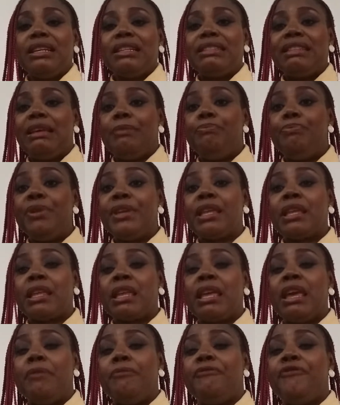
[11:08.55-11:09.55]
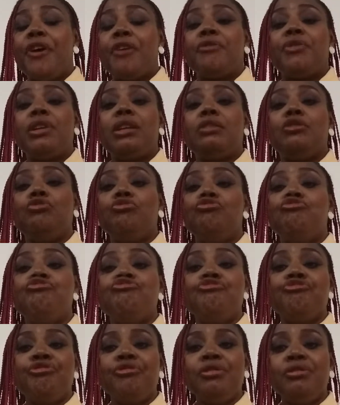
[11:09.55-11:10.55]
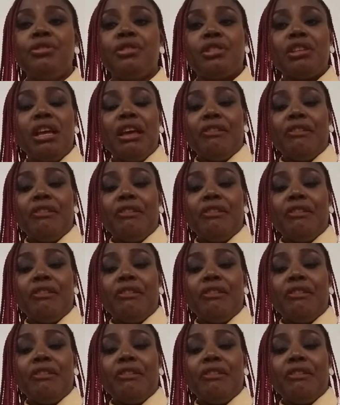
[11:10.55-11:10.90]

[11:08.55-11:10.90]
They became very rude.